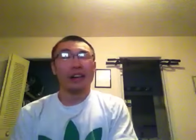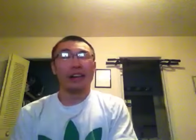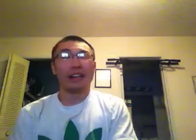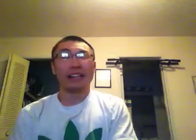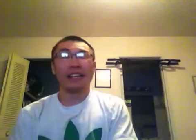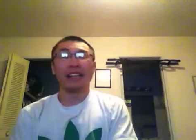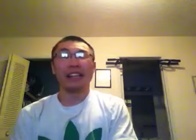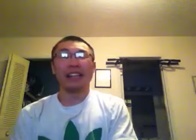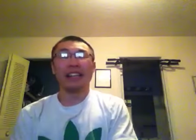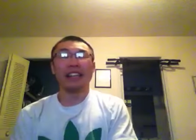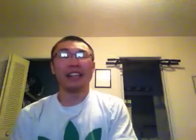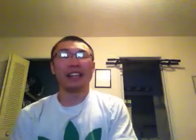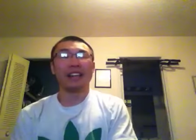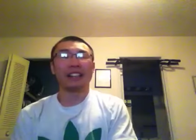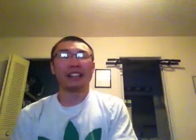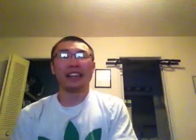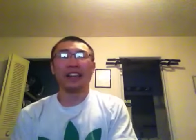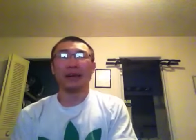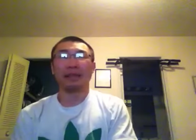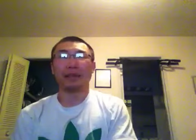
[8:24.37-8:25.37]
he
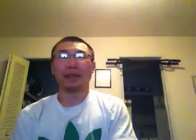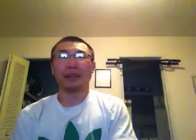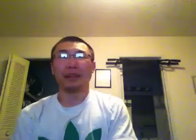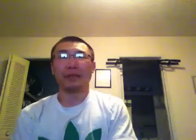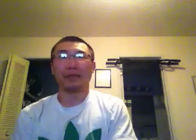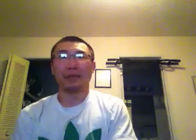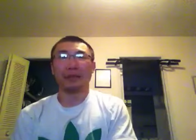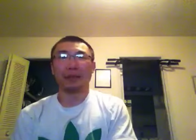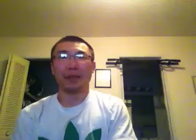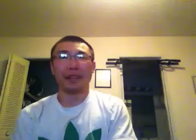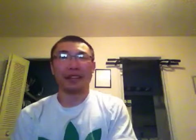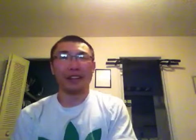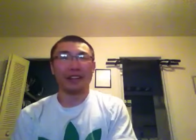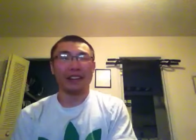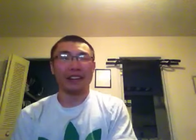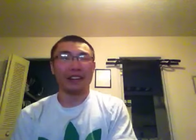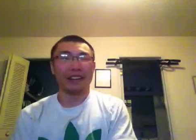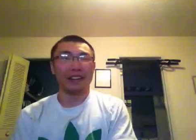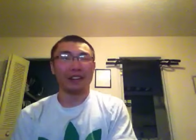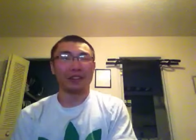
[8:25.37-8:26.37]
got tapped out from a
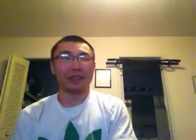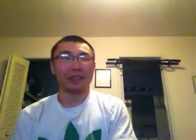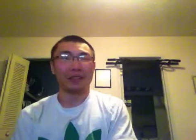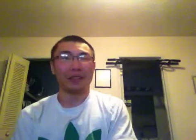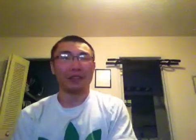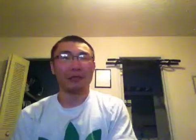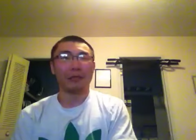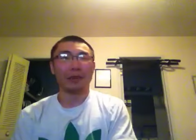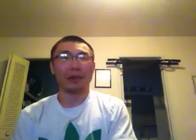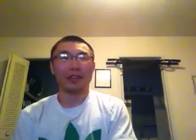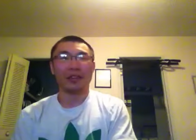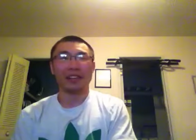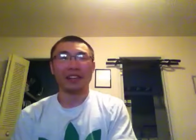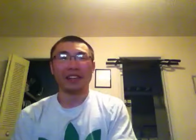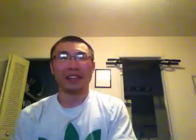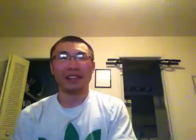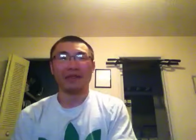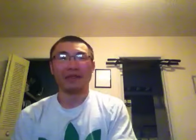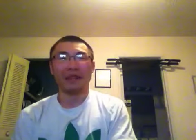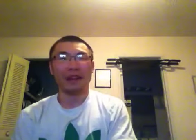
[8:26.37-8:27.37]
guy that trained one
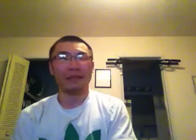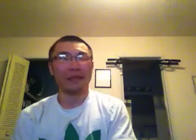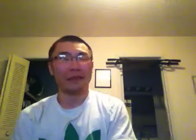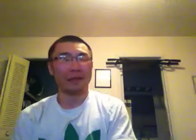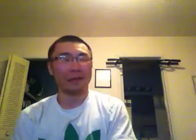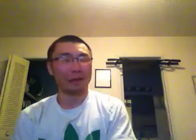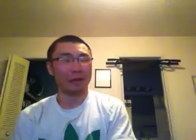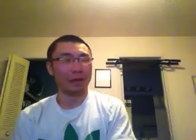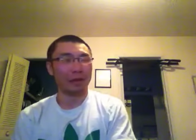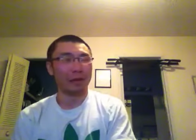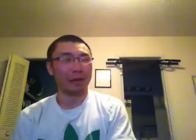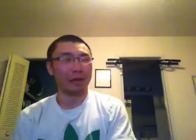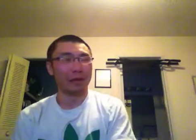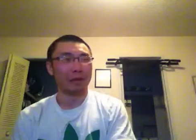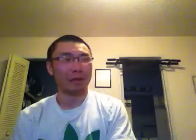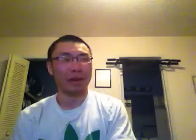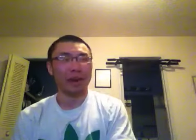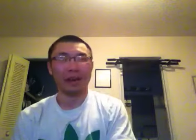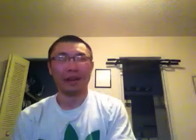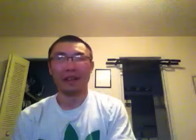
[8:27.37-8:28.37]
day. I felt really, really
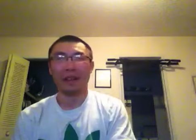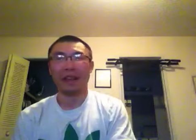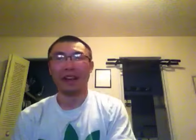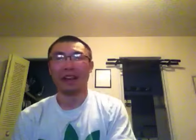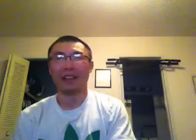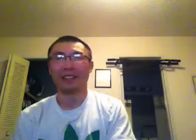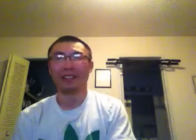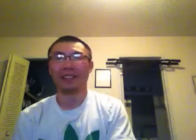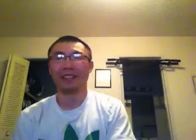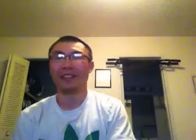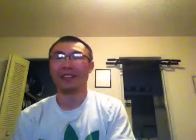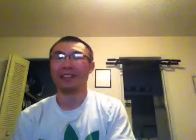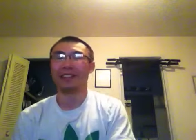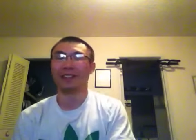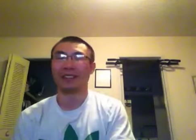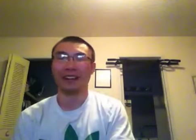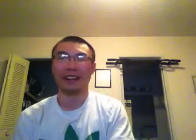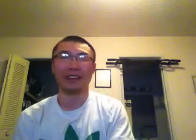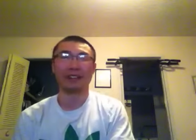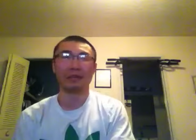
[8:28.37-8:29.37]
proud of that.
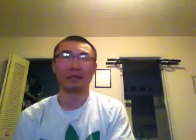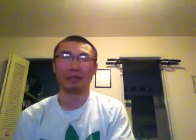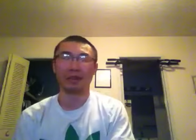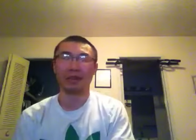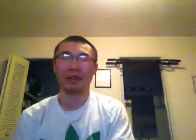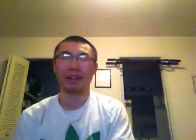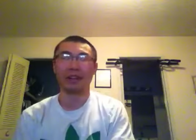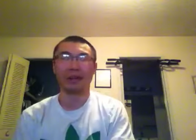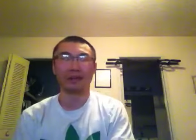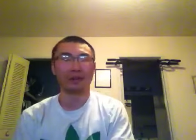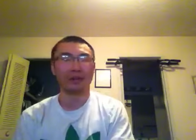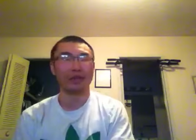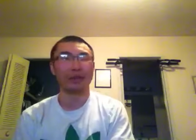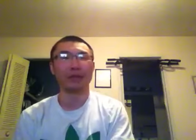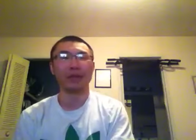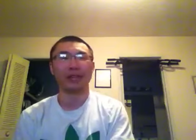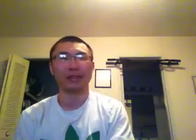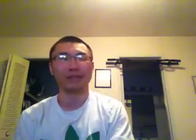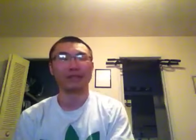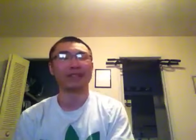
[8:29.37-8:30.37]
So, I did pretty damn good,
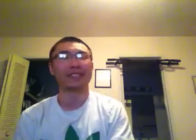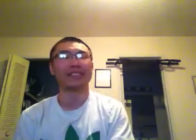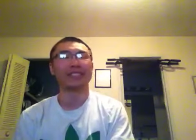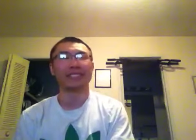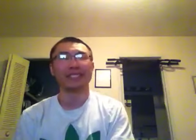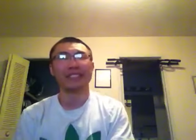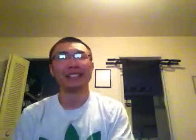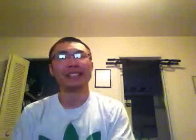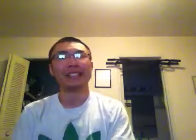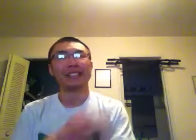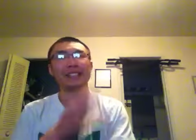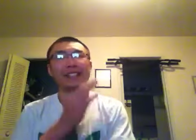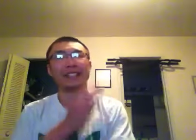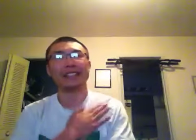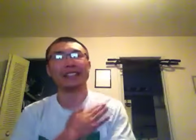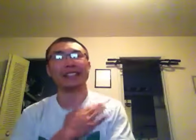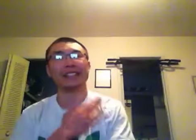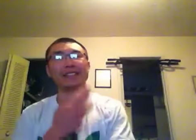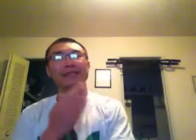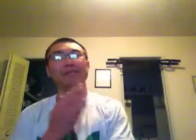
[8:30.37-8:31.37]
man.
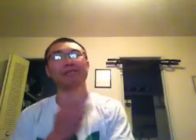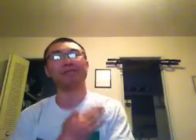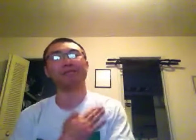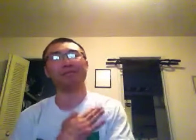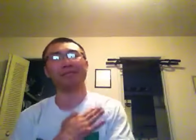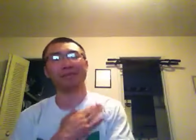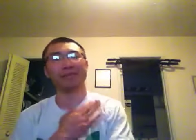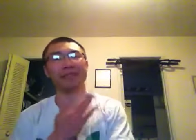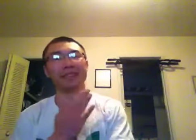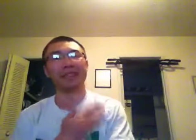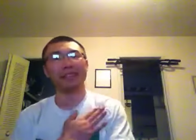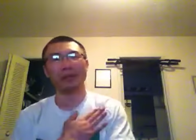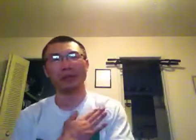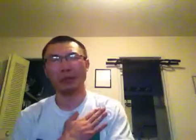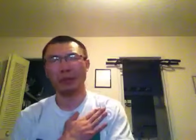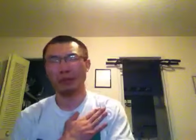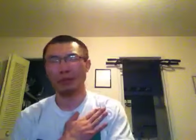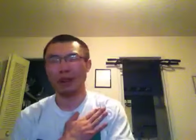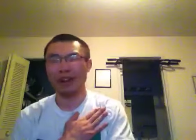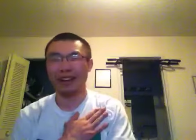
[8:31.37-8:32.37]
Yeah, a little
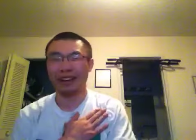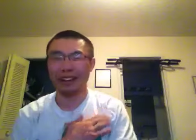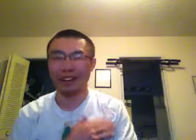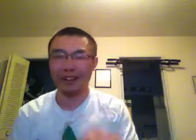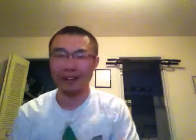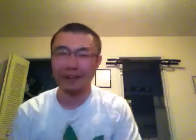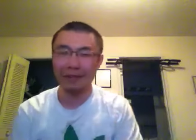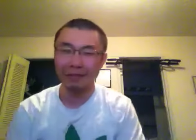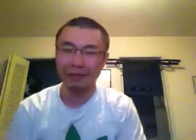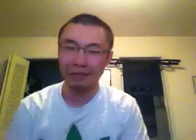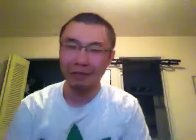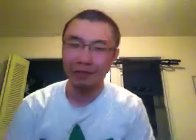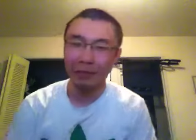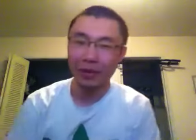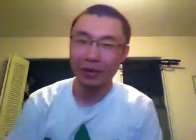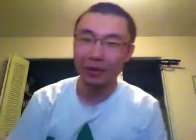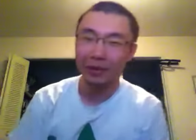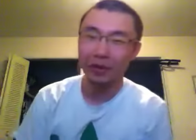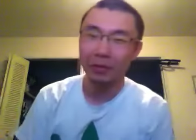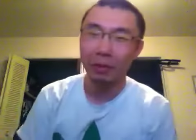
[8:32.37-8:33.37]
bit bragging there,
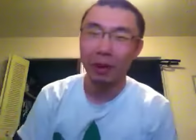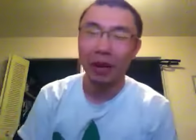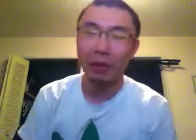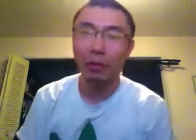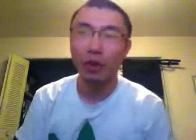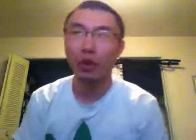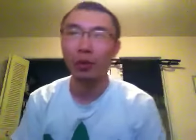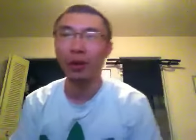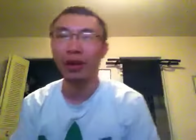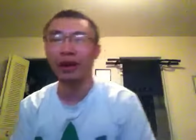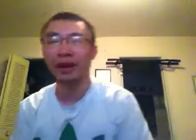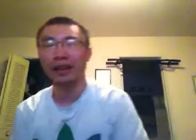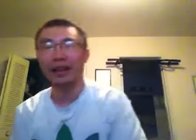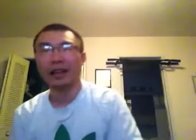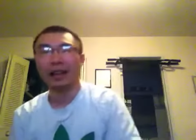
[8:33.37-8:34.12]
but it was my moment.